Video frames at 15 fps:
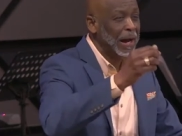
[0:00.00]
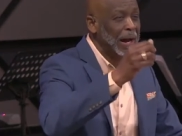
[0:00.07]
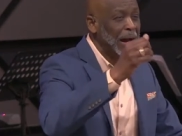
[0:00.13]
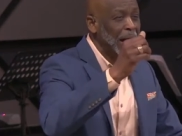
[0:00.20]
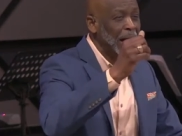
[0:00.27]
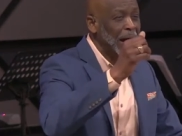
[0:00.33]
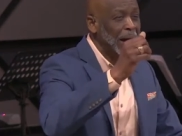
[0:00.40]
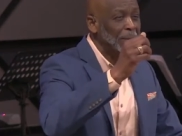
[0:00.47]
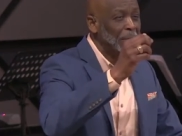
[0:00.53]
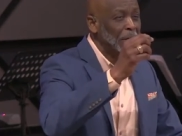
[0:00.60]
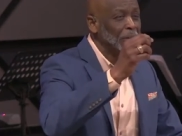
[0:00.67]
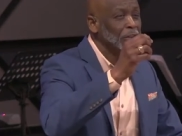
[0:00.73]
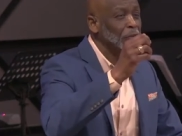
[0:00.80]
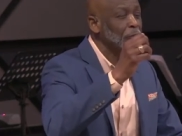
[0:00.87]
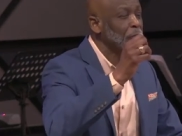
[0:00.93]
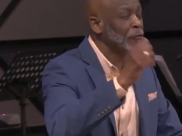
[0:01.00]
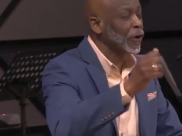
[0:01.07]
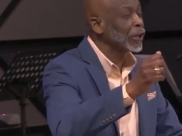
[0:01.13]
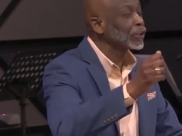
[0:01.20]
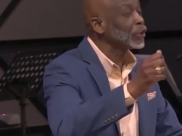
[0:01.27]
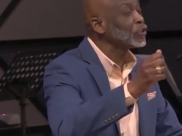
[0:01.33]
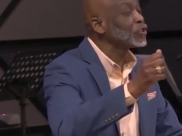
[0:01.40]
the
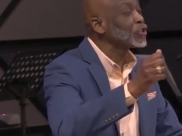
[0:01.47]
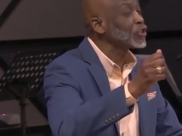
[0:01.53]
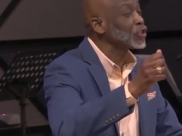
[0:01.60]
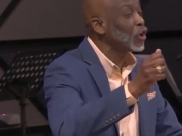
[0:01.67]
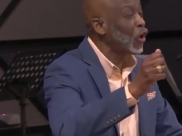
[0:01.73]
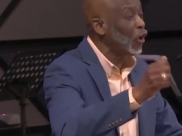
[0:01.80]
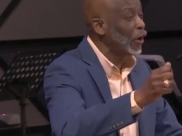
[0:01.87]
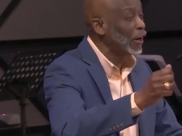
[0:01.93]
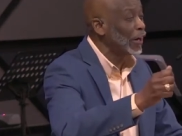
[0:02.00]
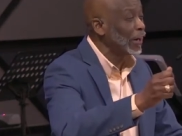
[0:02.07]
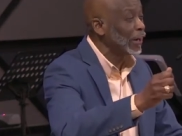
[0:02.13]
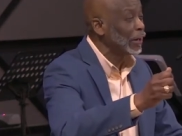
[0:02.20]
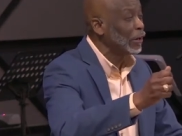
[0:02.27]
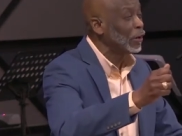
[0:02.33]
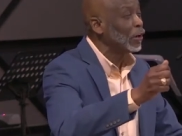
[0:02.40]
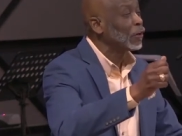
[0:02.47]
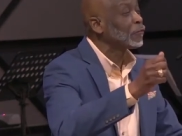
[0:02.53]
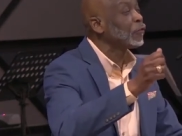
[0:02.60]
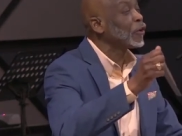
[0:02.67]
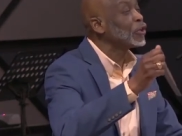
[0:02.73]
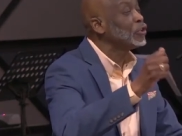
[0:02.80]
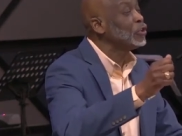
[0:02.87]
fertile soil
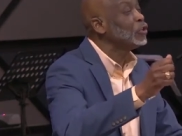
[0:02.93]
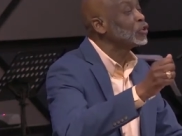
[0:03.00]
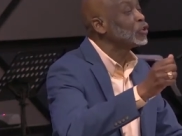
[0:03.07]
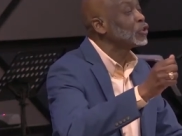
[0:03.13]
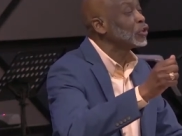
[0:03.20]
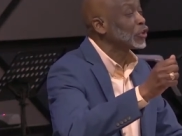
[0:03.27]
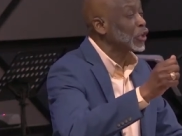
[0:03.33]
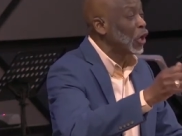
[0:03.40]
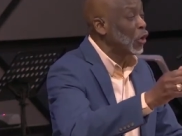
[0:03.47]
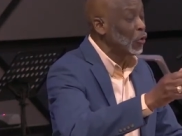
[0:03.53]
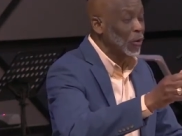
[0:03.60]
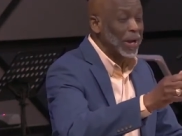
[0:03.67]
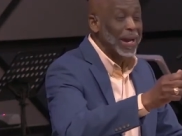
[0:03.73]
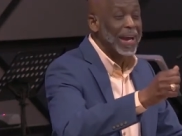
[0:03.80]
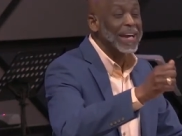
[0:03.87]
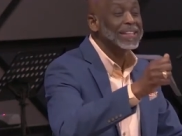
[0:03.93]
for you to grow.